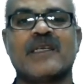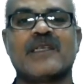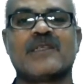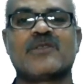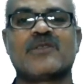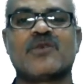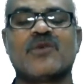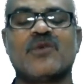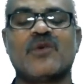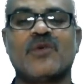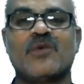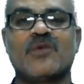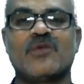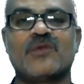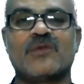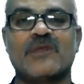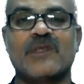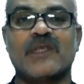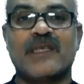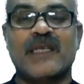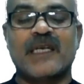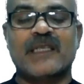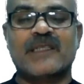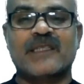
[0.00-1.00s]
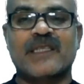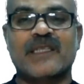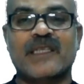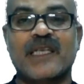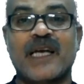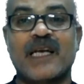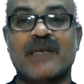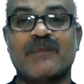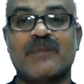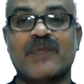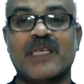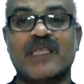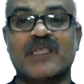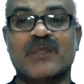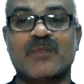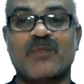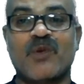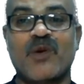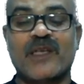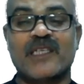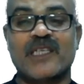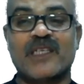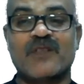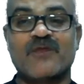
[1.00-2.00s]
So induction can be
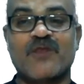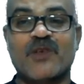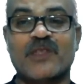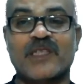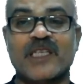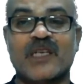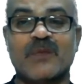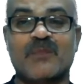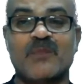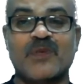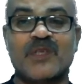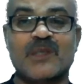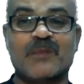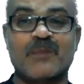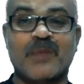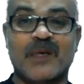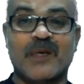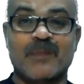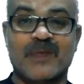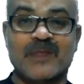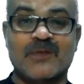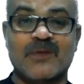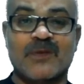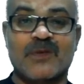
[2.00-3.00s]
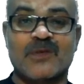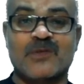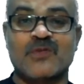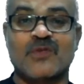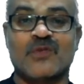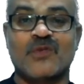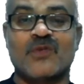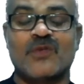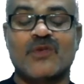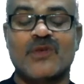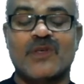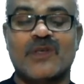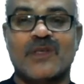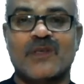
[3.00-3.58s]
exploited for therapeutic purpose also.